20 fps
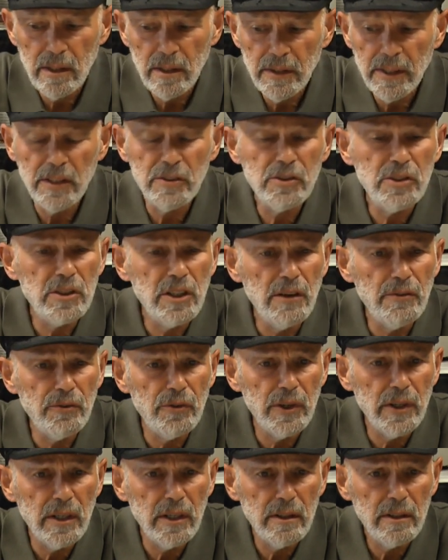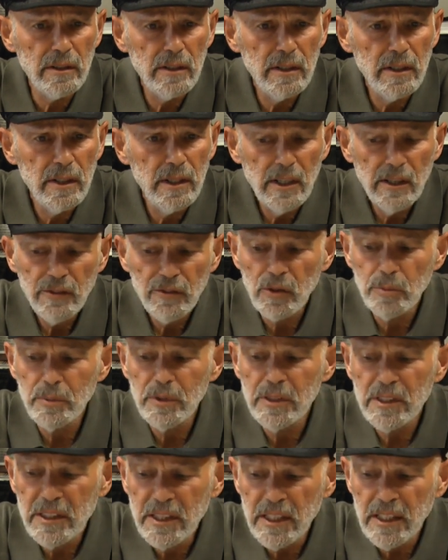They are suffering from a
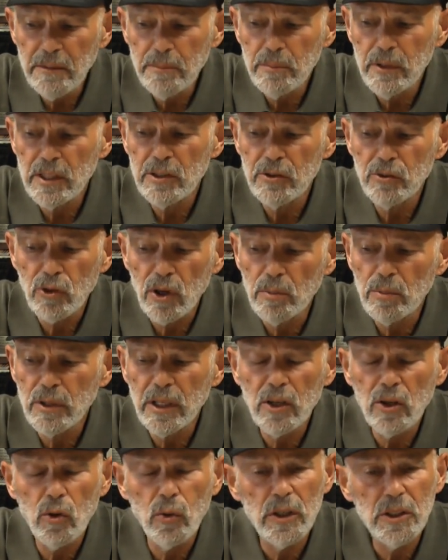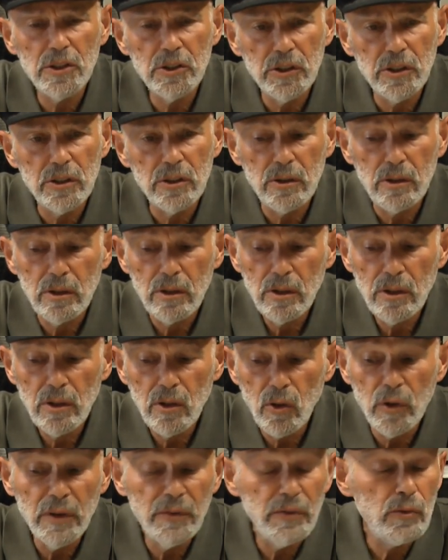deep and troubling question,
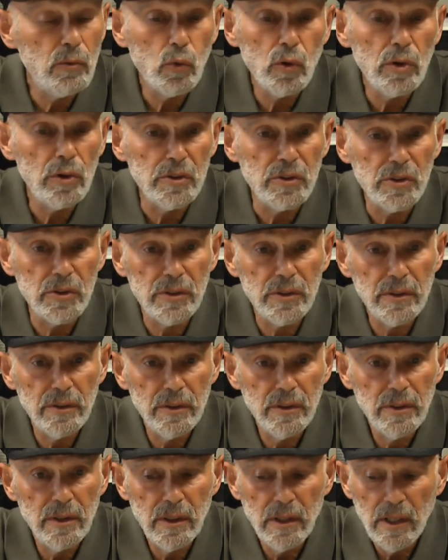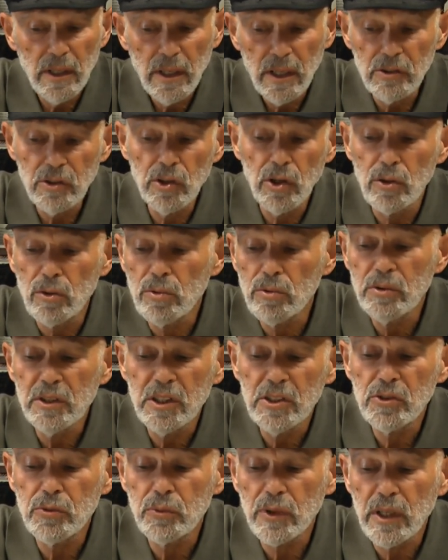or even worse, a total
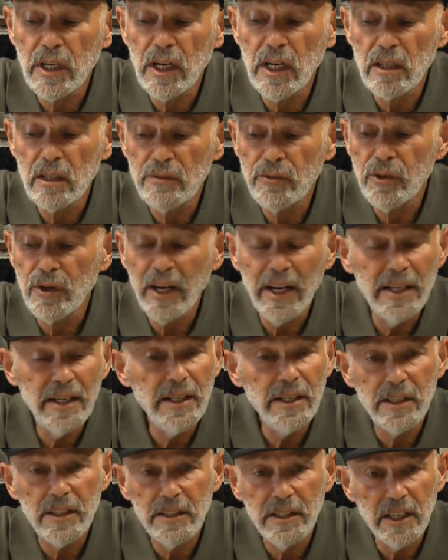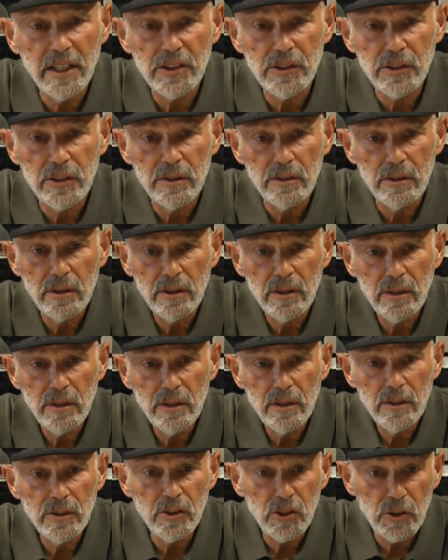disregard for any connection
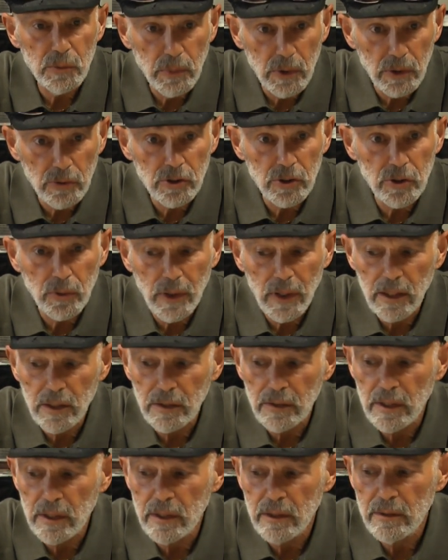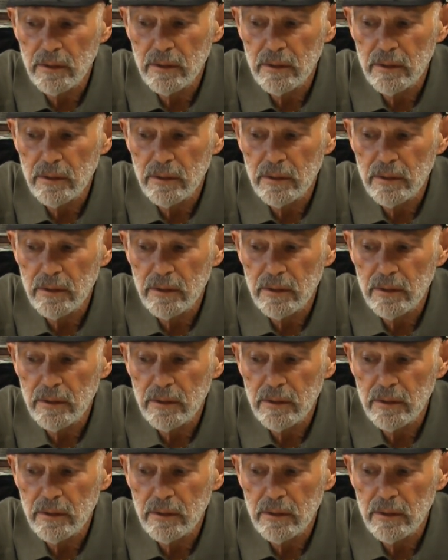to spirituality.